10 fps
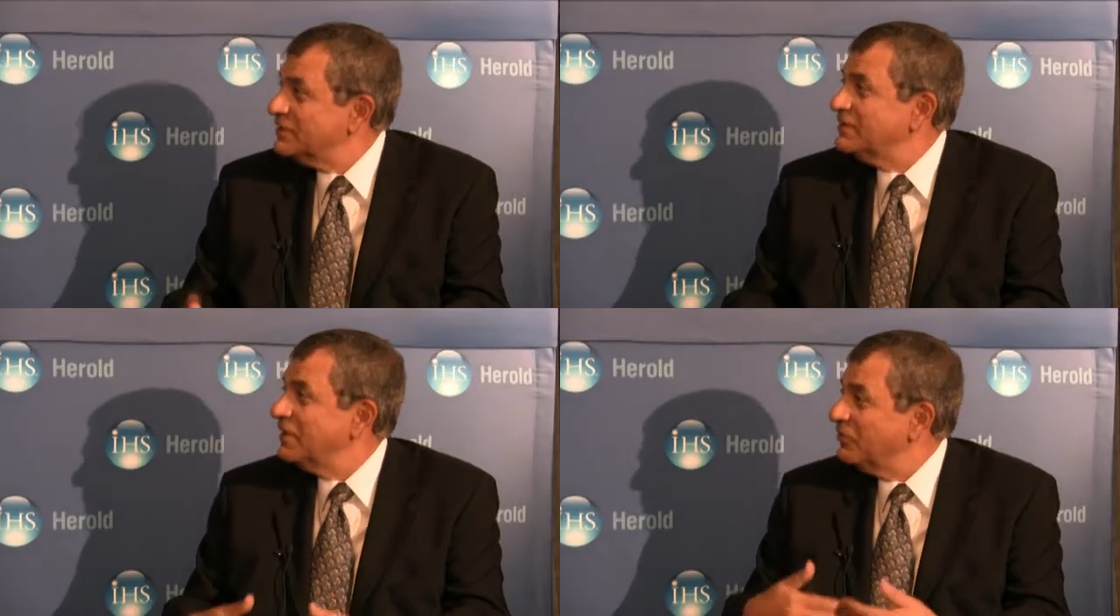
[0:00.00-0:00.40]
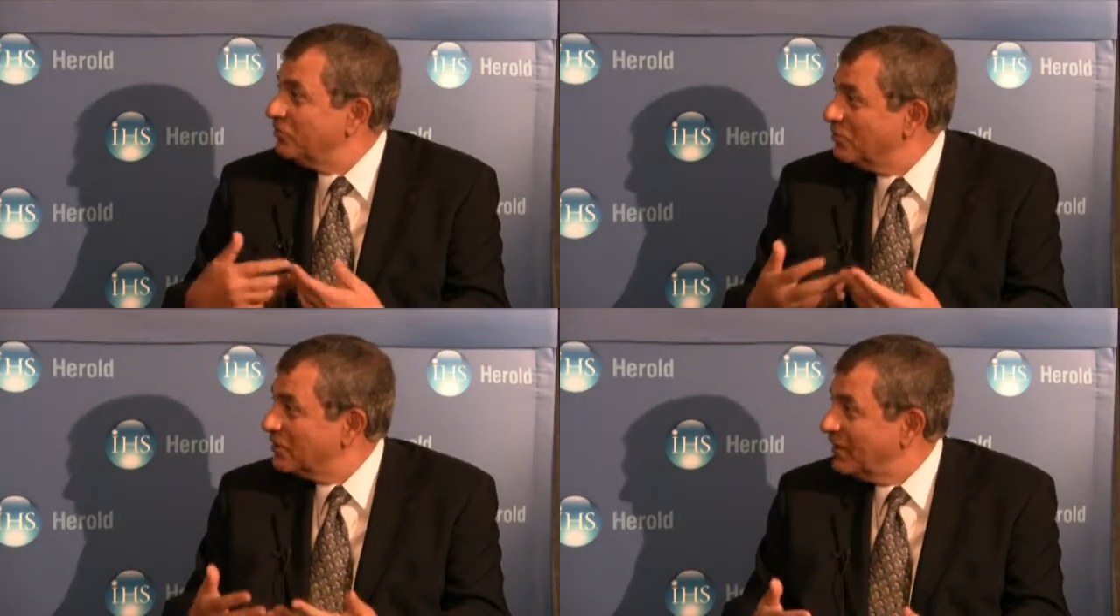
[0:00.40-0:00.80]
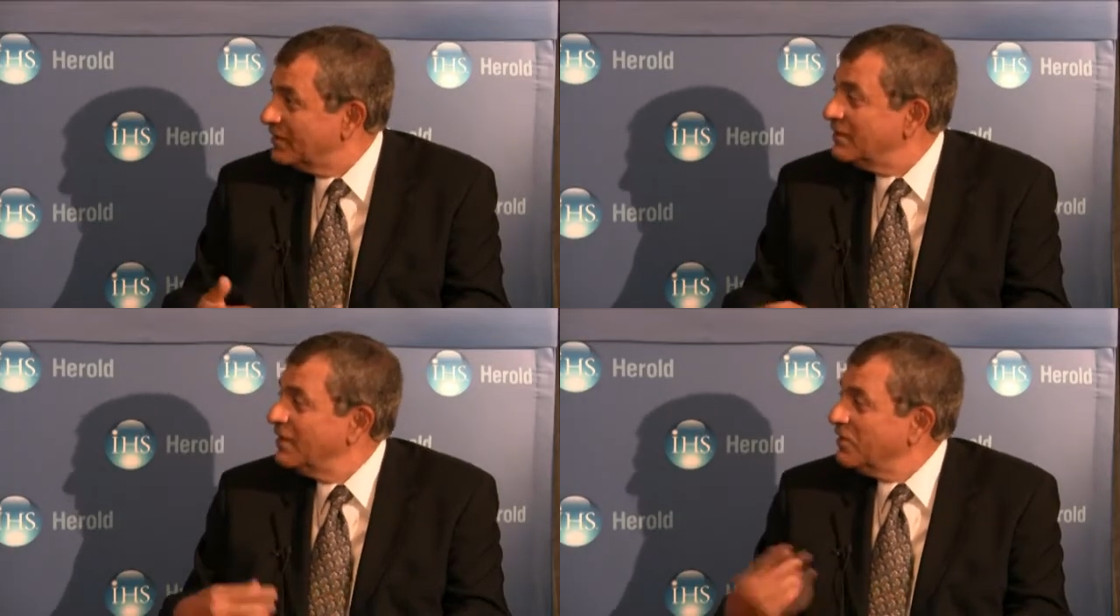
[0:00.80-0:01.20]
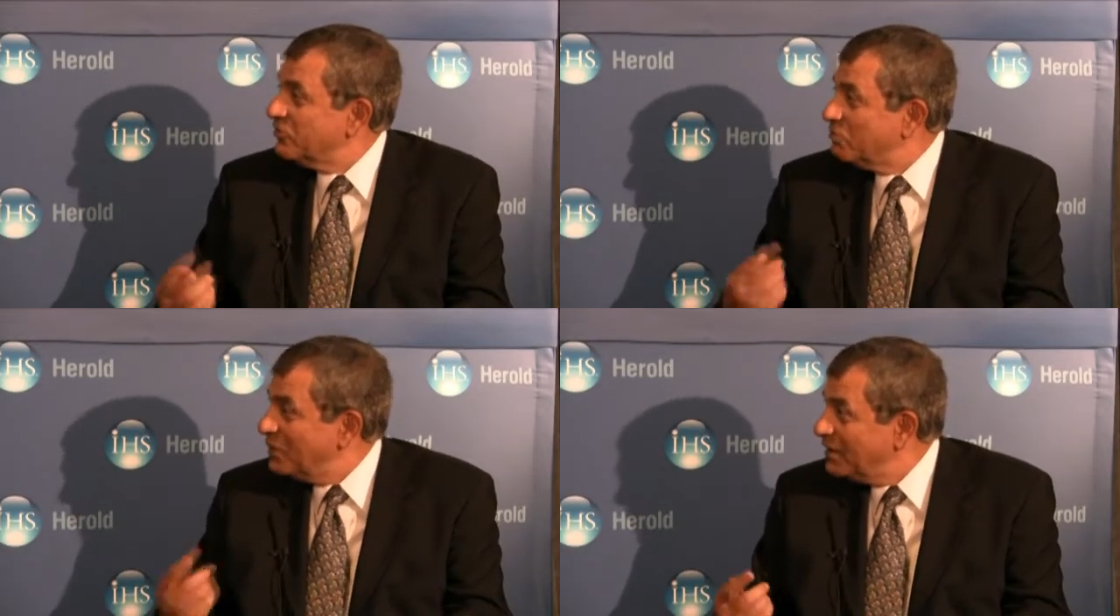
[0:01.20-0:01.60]
and hence you can
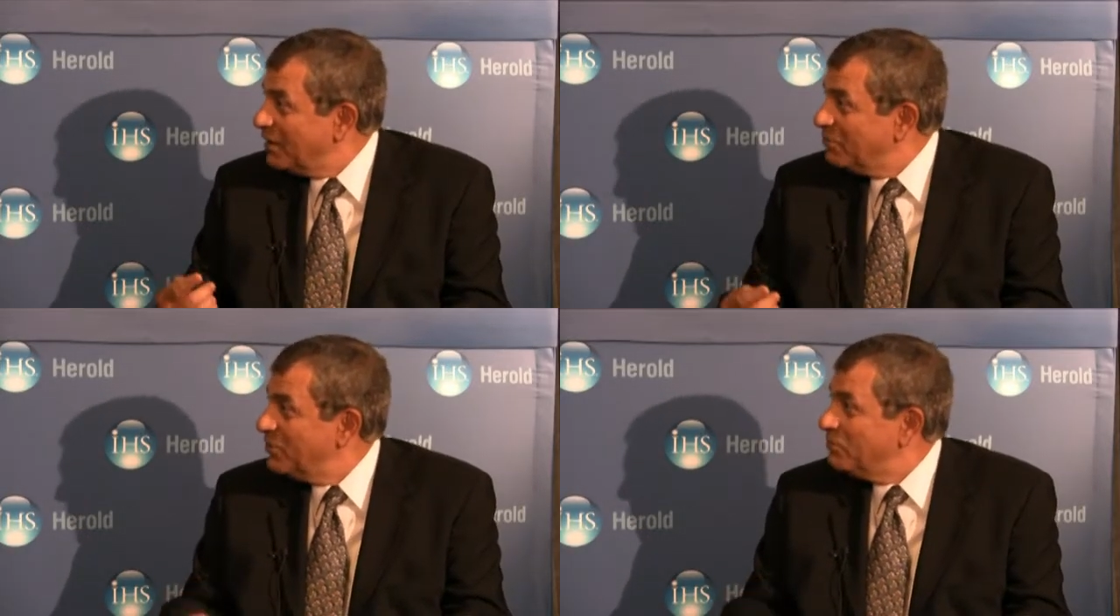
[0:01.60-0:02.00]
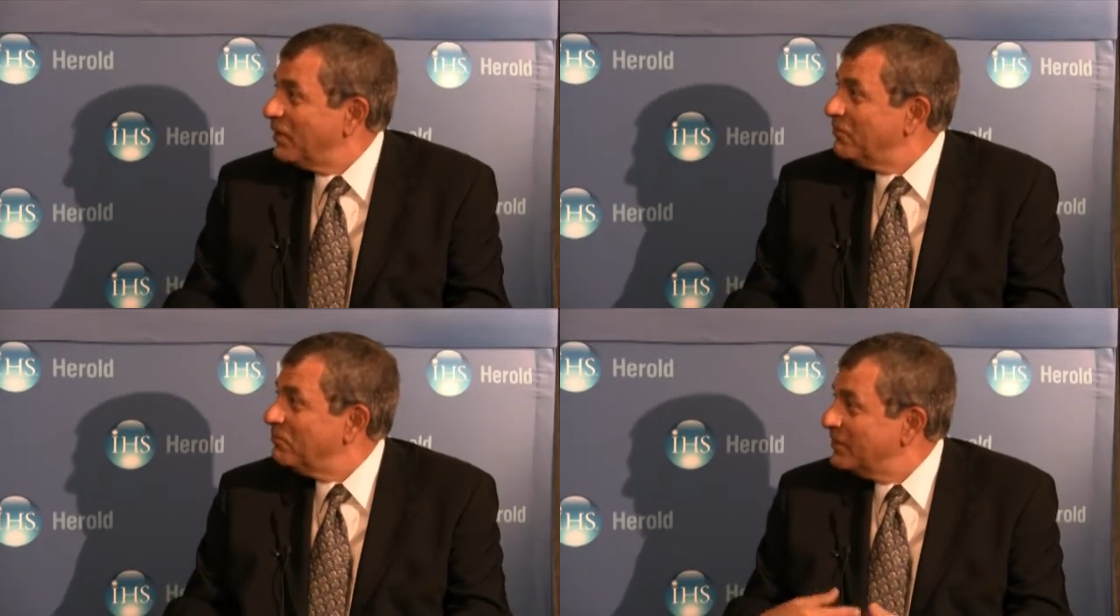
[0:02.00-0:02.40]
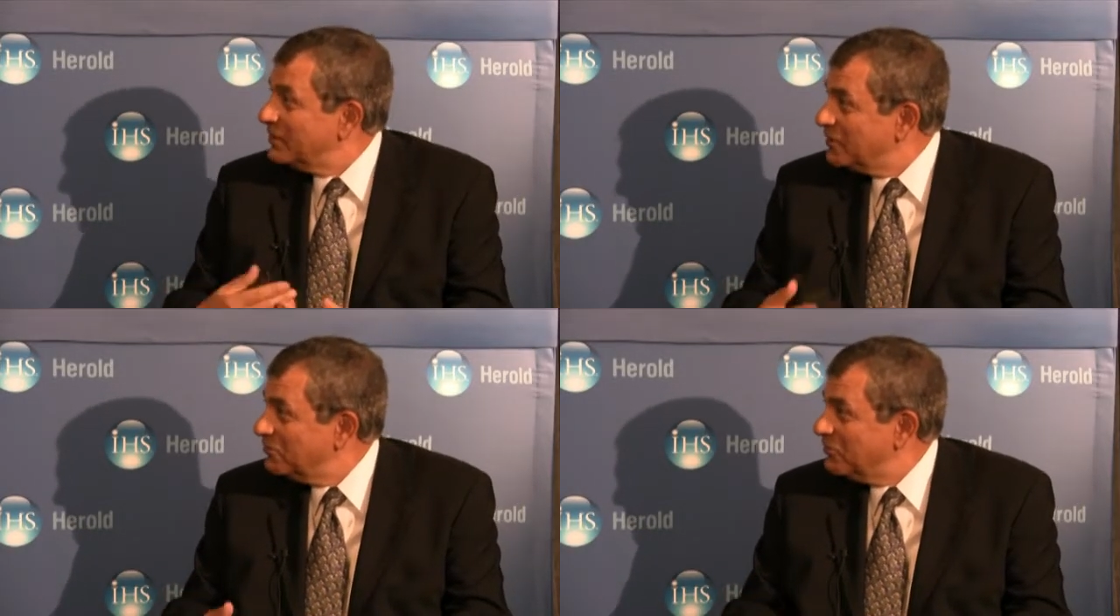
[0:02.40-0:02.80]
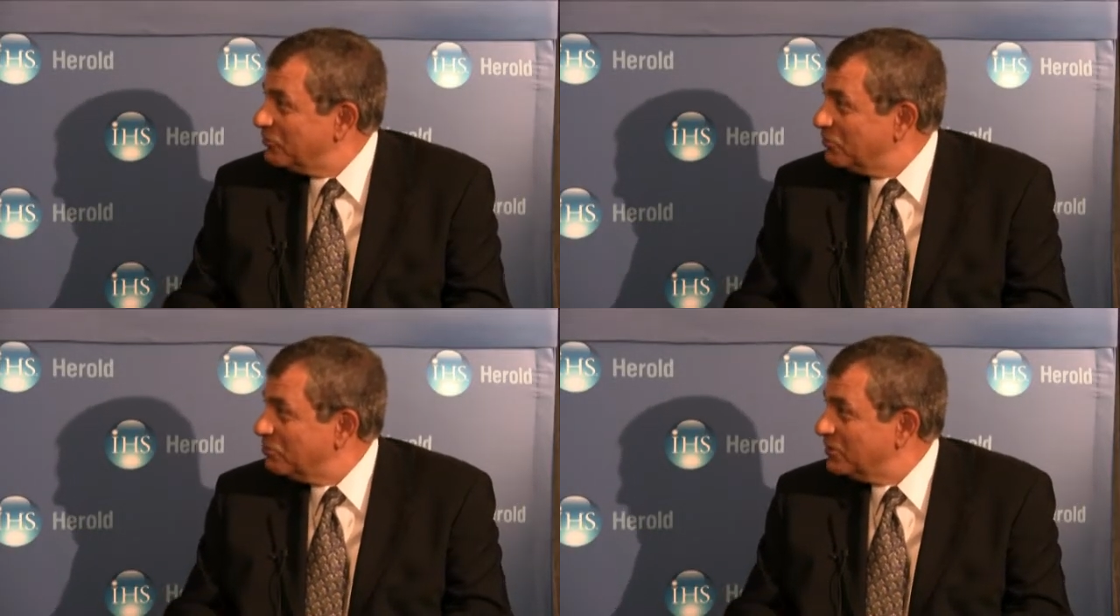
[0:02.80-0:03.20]
speed up the pump and increase
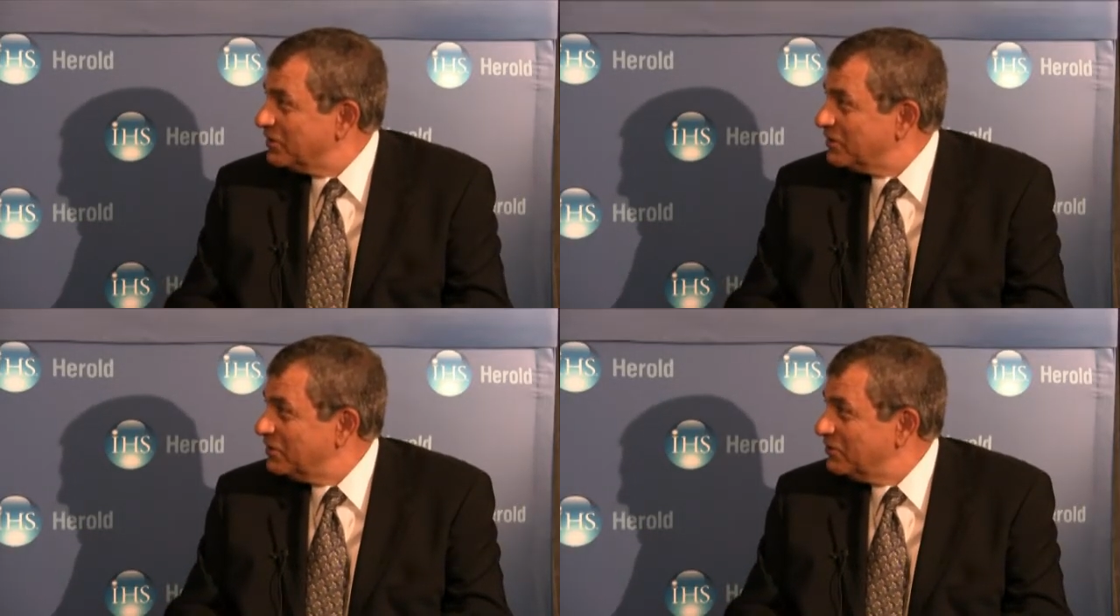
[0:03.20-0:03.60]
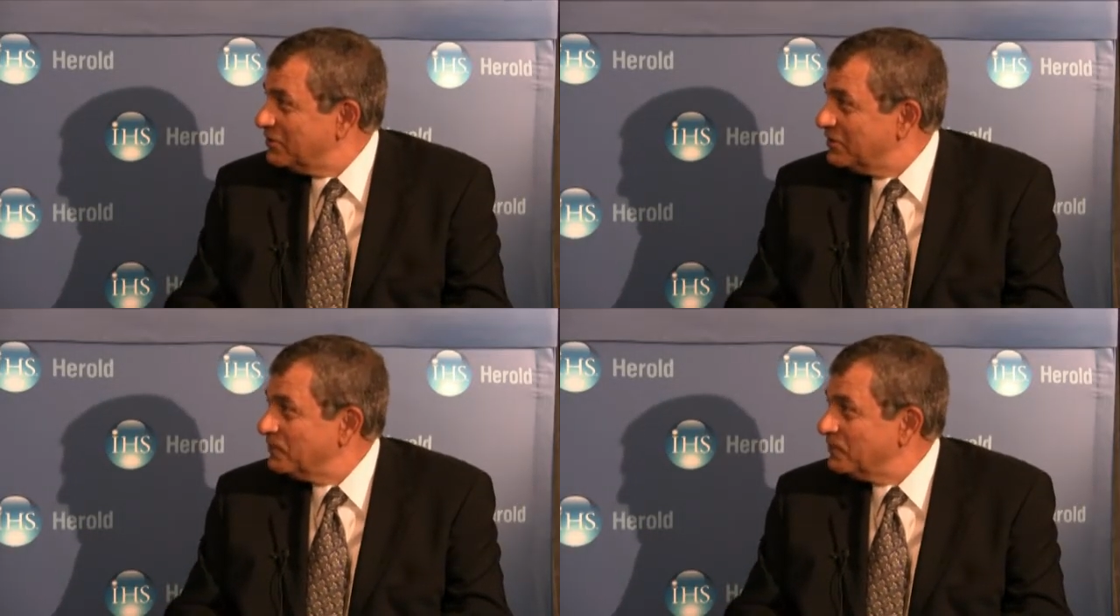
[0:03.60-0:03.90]
your productivity.